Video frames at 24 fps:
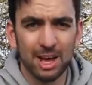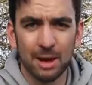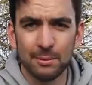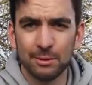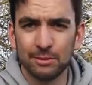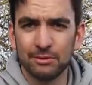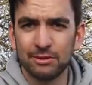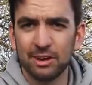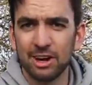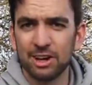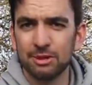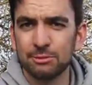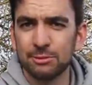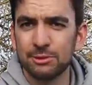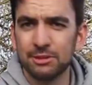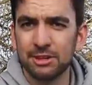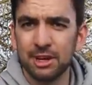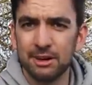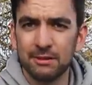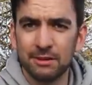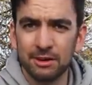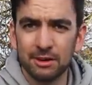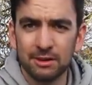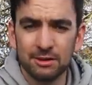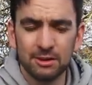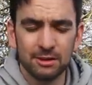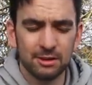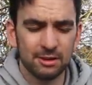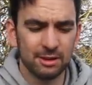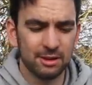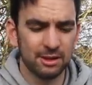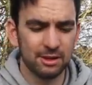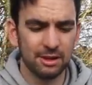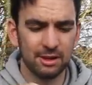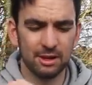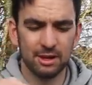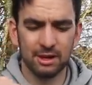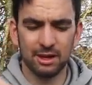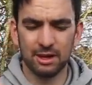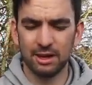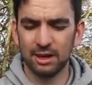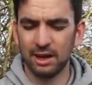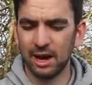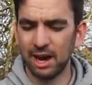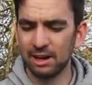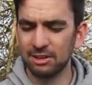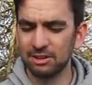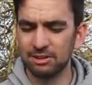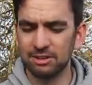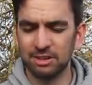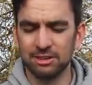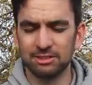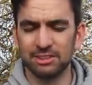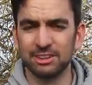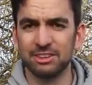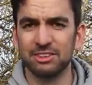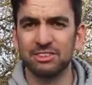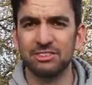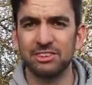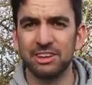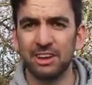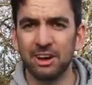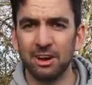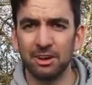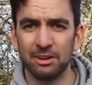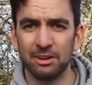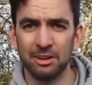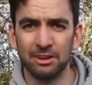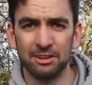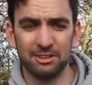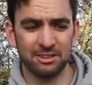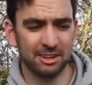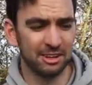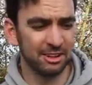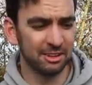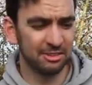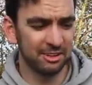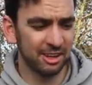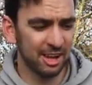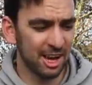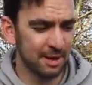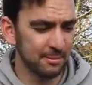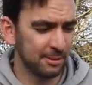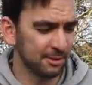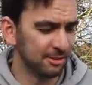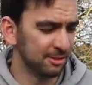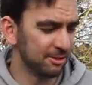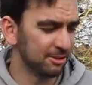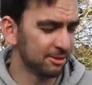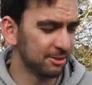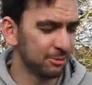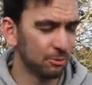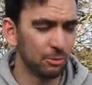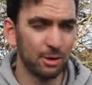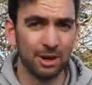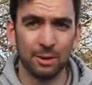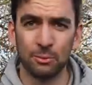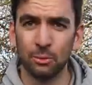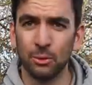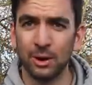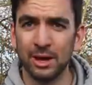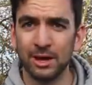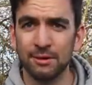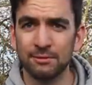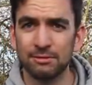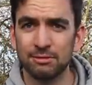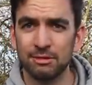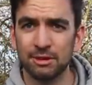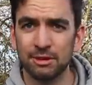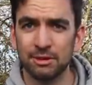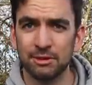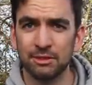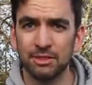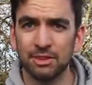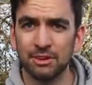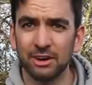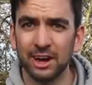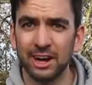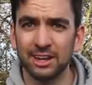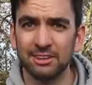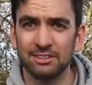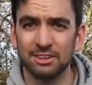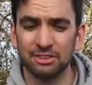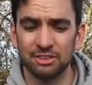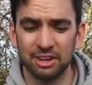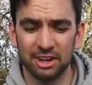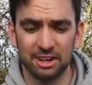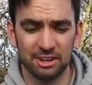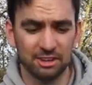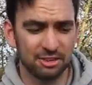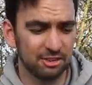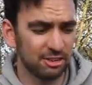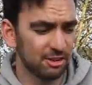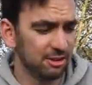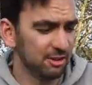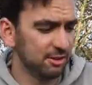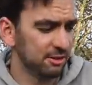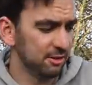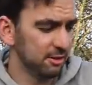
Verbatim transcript: camouflage material I just use it to sit on at dinner time and when I'm waiting for the light to change.